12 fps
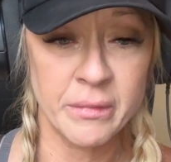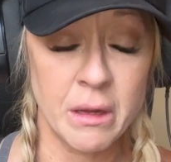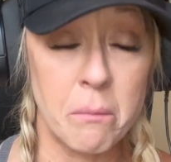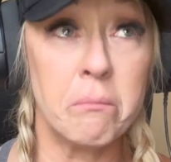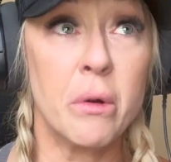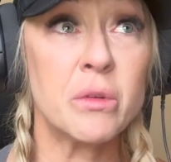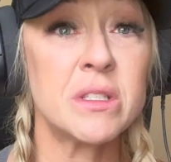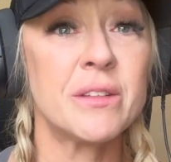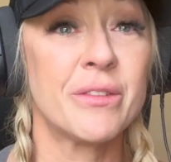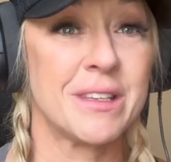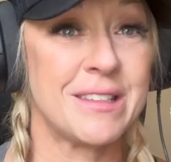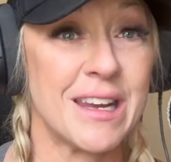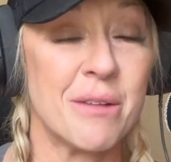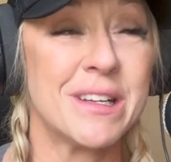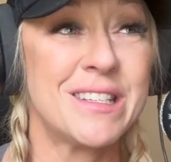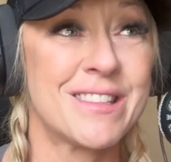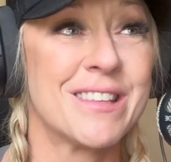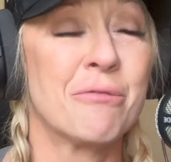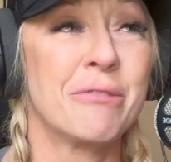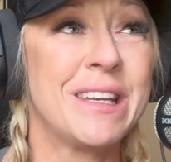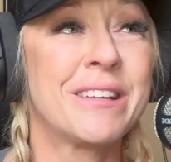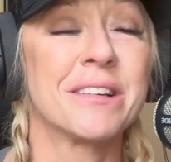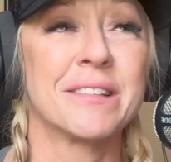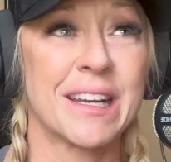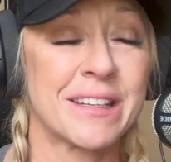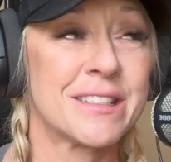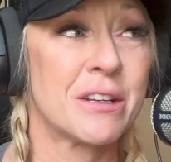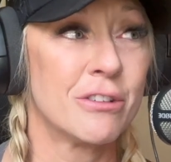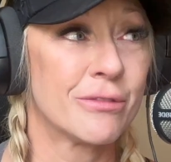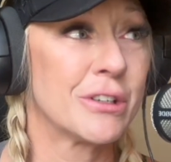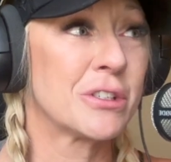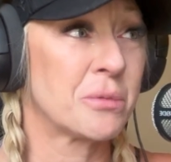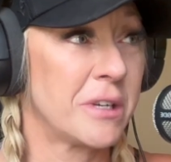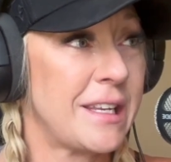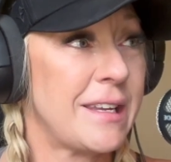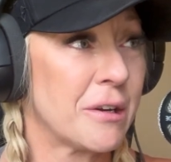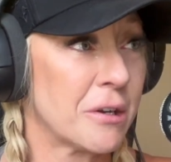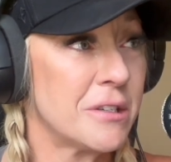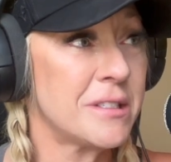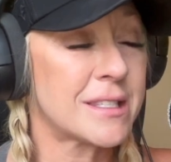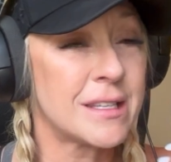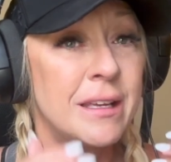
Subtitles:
most of the damage that we'd collected over 20 years